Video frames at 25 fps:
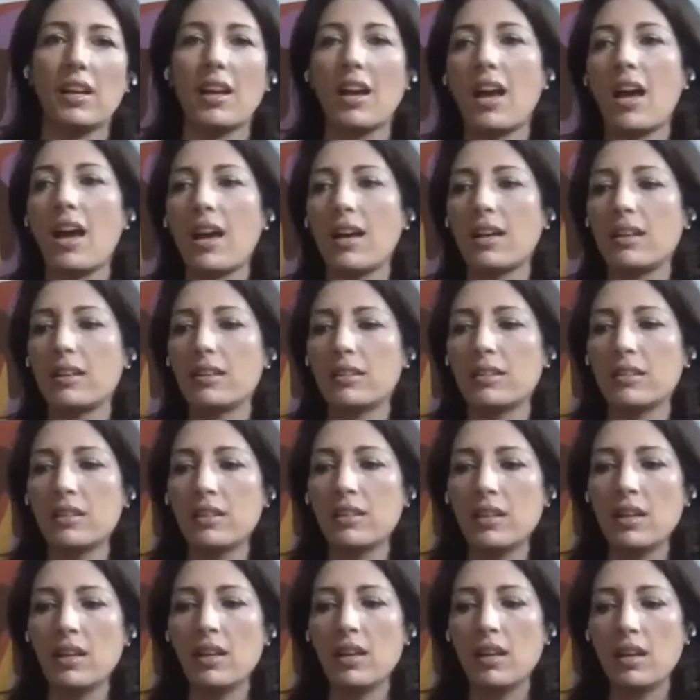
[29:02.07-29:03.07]
And
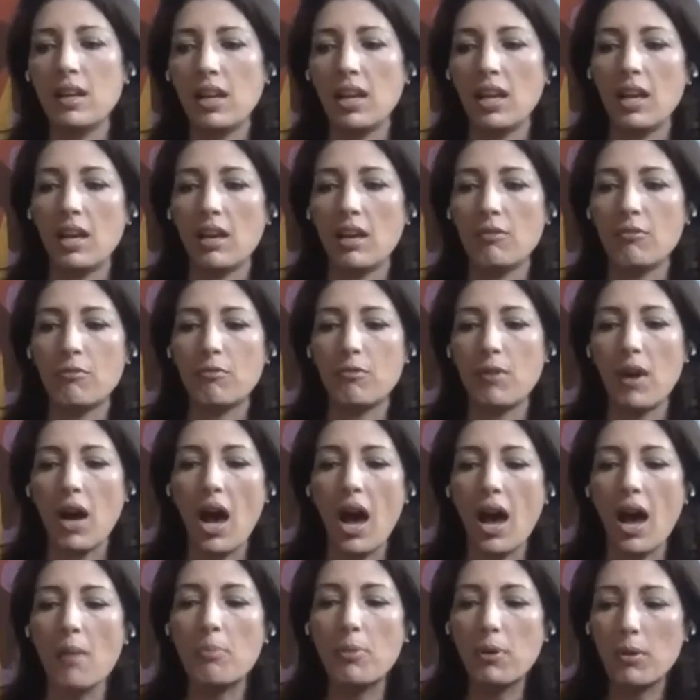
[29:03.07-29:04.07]
if
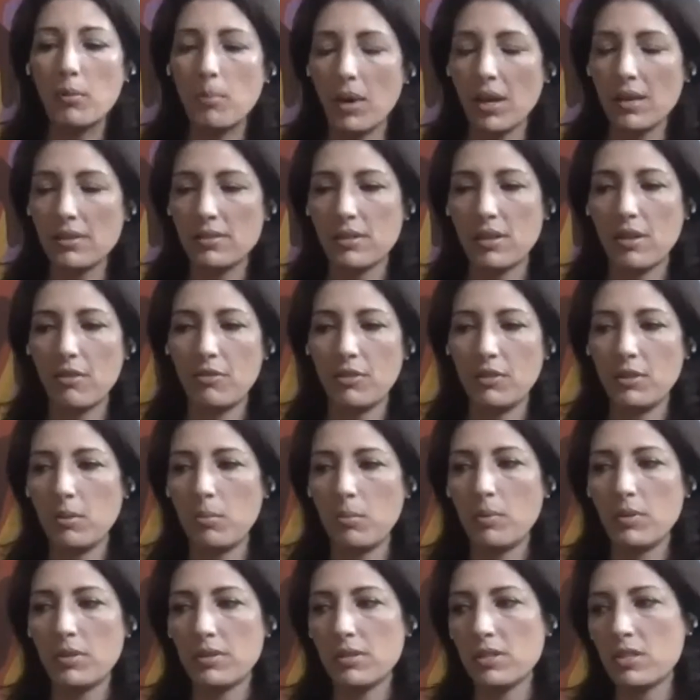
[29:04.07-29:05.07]
I put myself in the
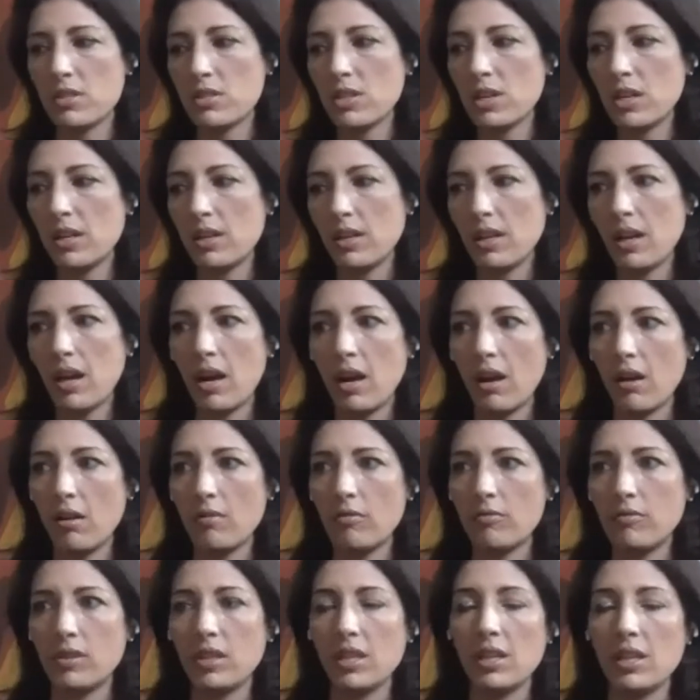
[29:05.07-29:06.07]
position of